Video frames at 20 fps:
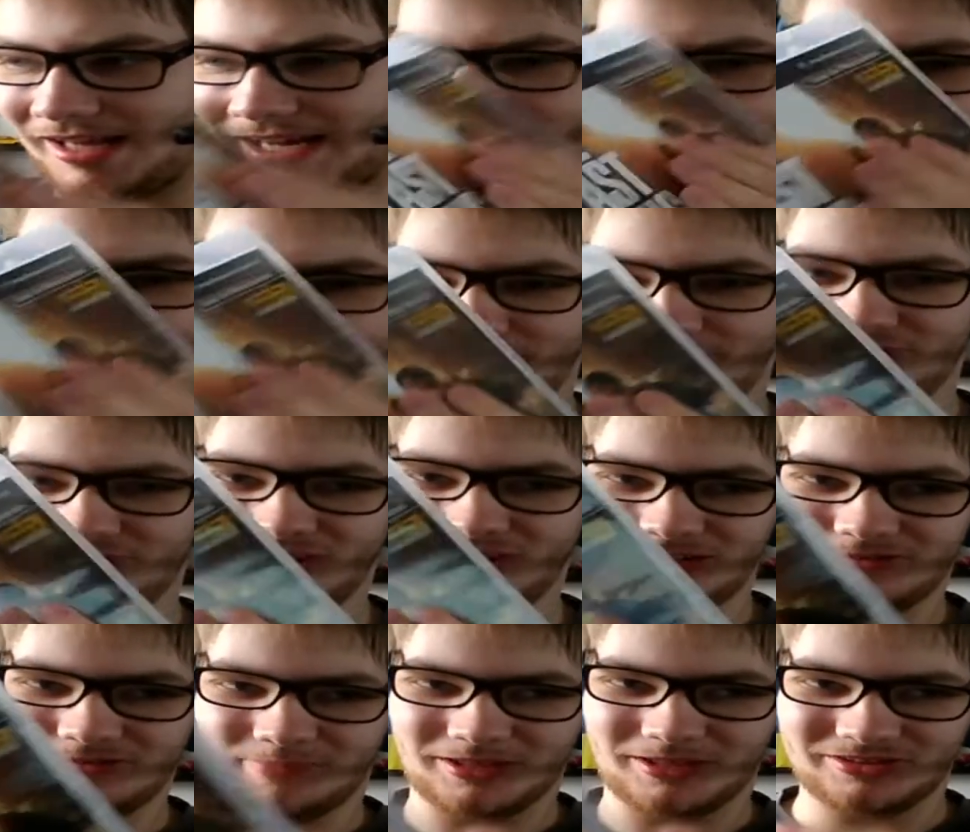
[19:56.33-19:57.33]
I
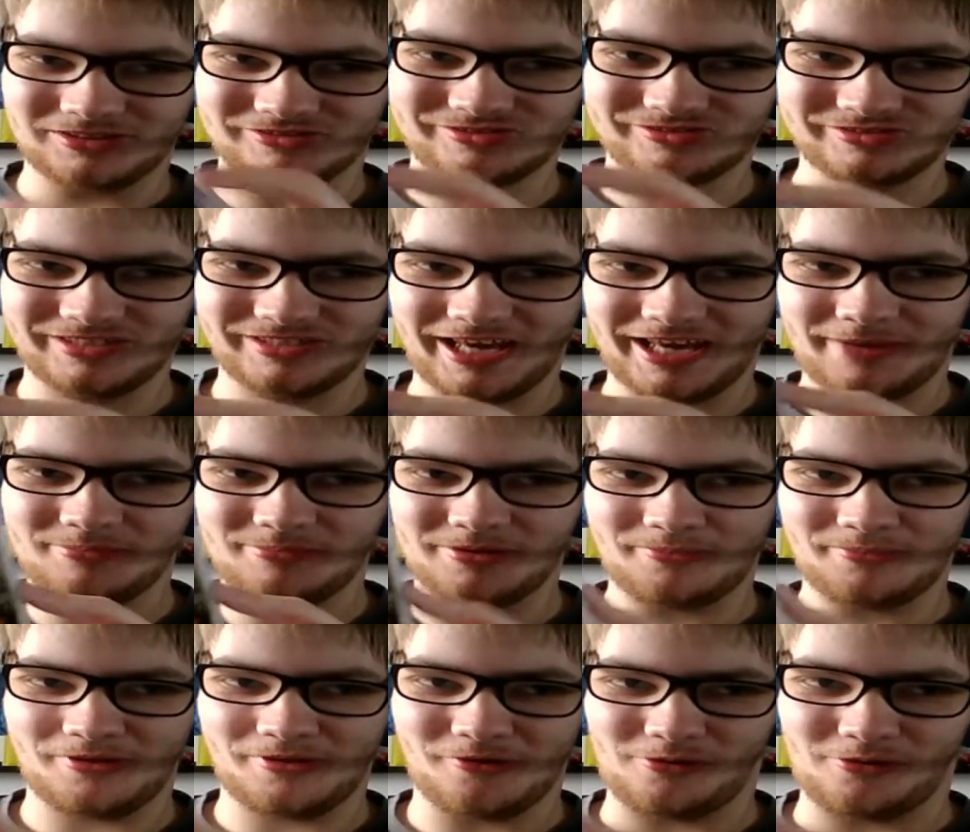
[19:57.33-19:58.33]
talked about this game
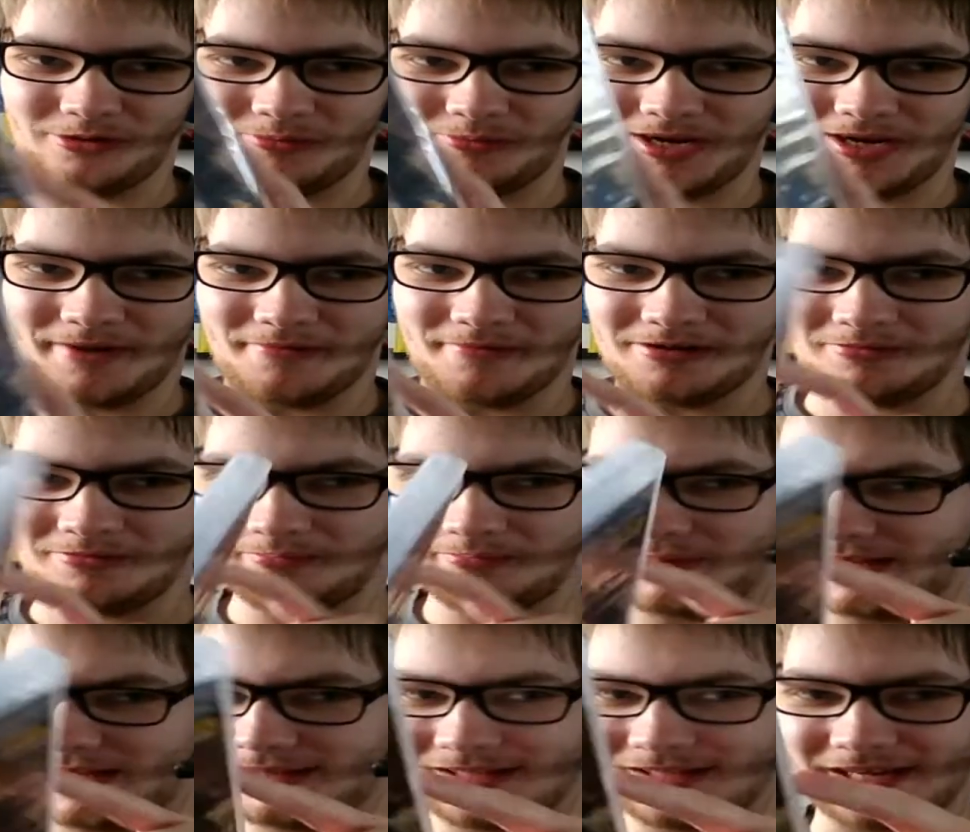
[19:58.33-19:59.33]
review or whatever,
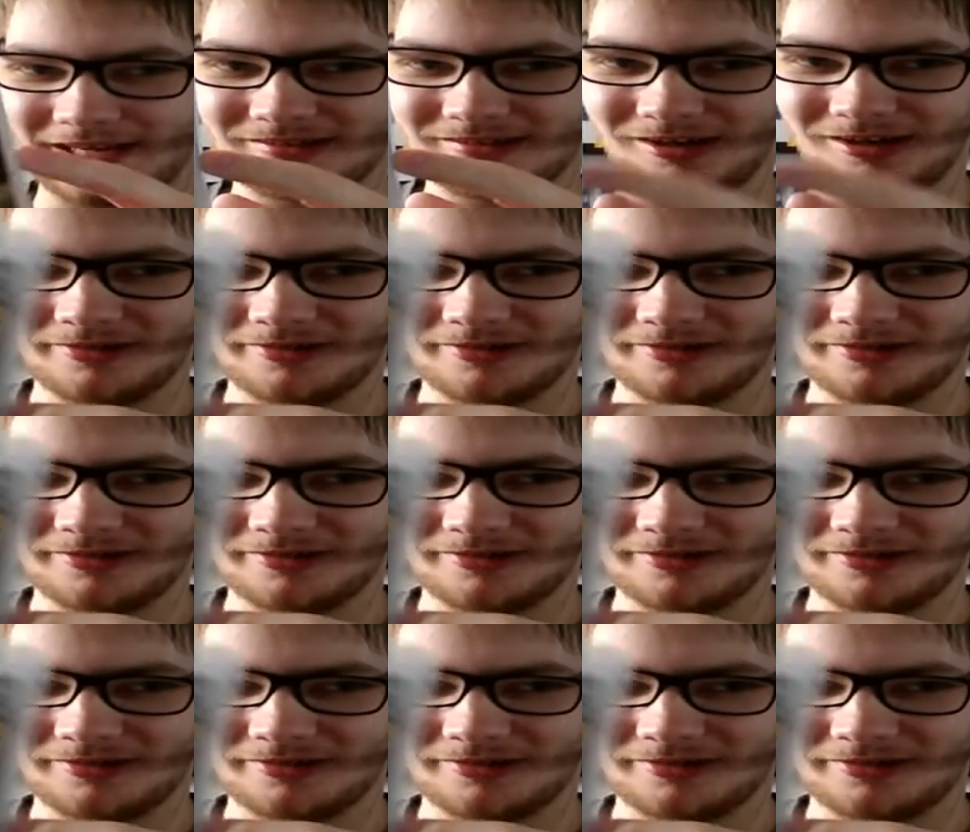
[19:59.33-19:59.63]
but I